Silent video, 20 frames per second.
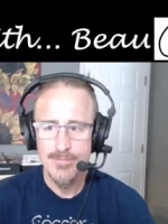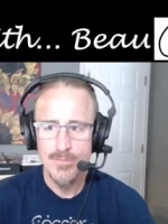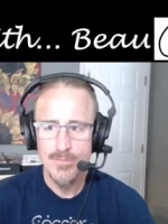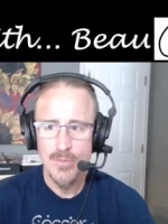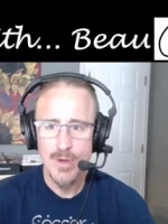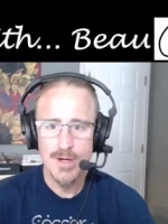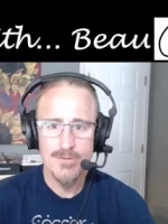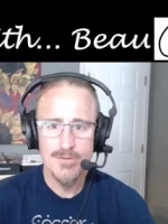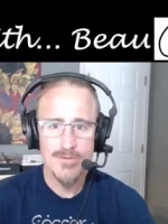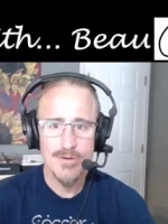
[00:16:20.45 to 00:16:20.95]

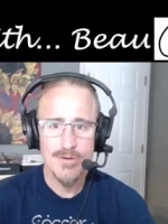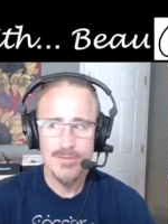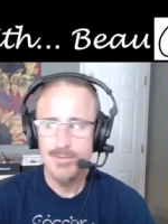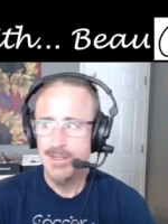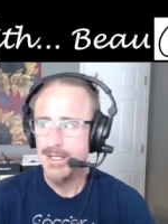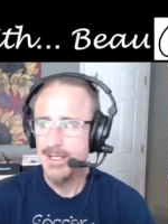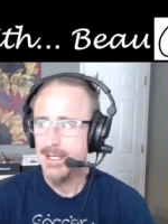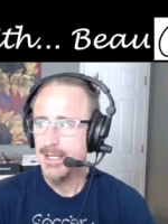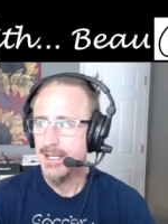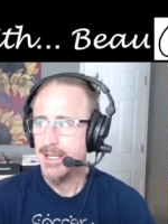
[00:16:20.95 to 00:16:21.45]
One of them
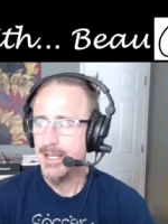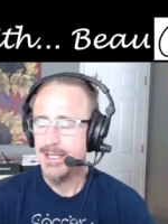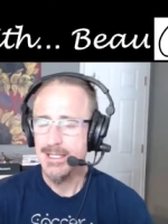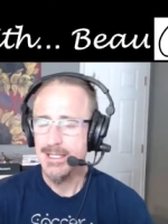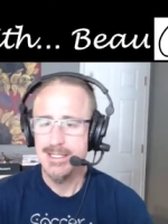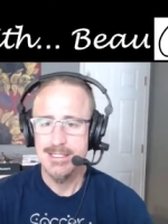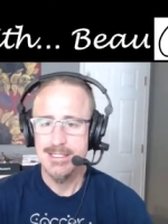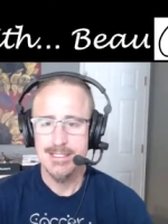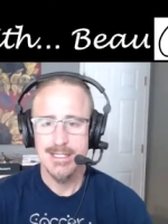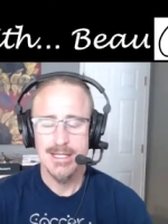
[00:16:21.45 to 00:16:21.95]

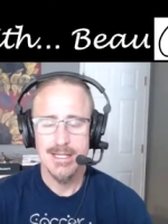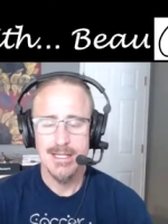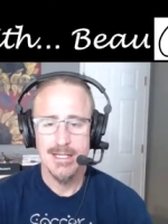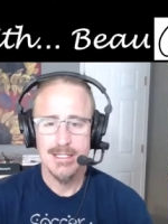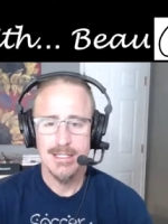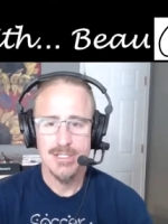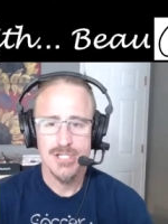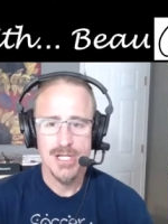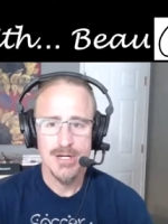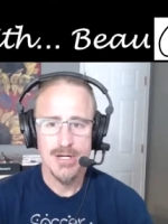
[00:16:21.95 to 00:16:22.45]
is
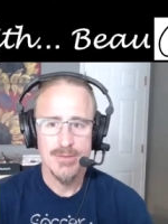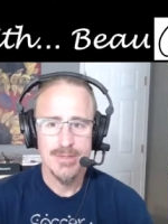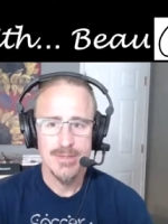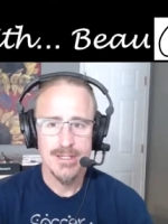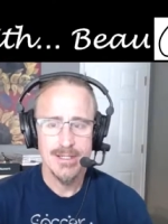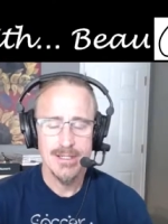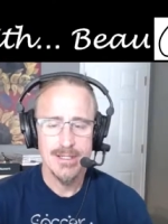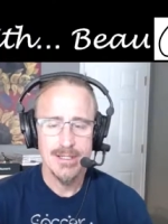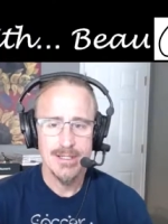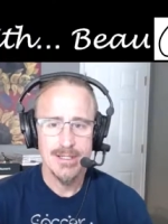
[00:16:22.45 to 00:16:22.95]
a
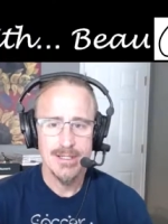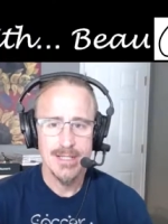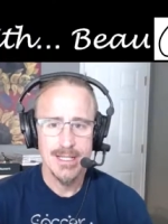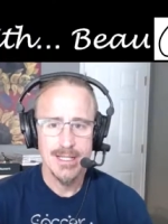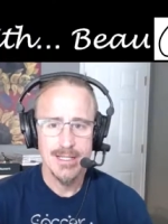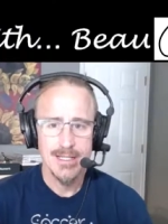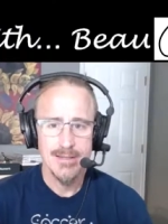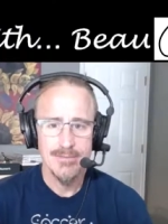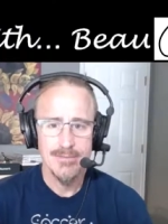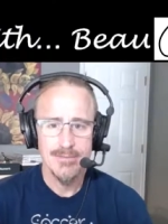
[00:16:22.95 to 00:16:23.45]
gentleman
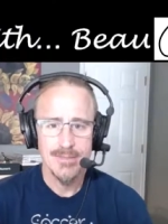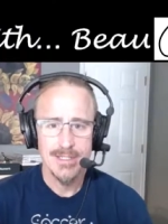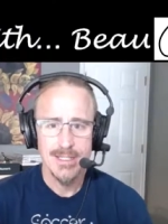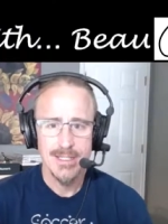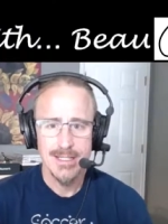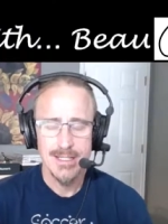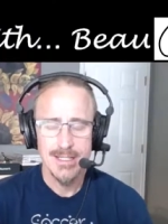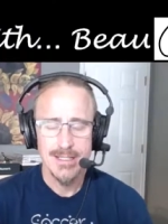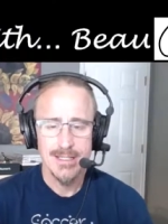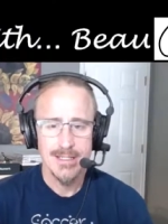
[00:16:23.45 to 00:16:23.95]
named
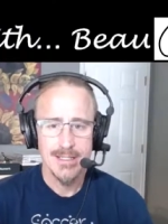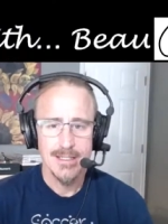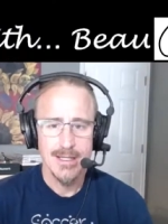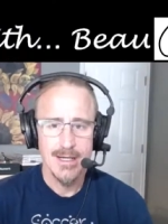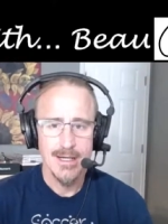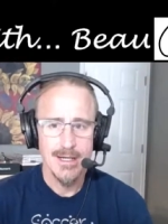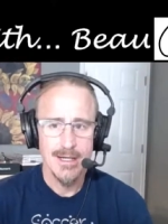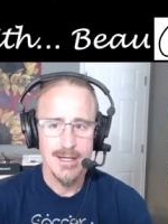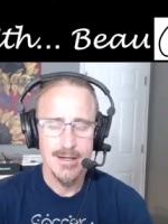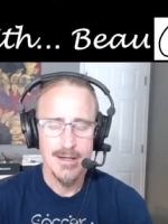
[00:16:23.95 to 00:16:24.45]

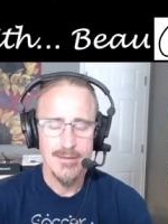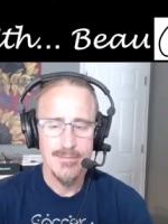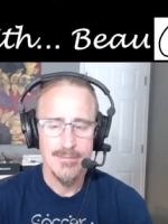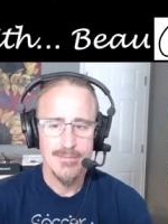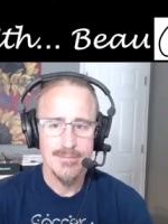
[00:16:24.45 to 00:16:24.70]
uh,